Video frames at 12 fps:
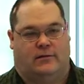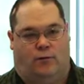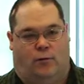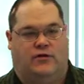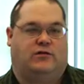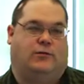
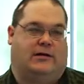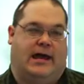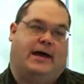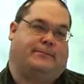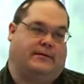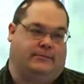what you want to
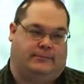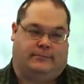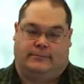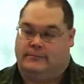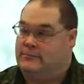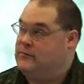happen.
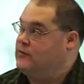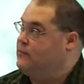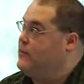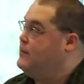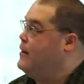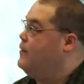So it's
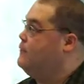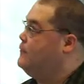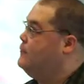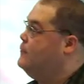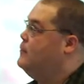very powerful.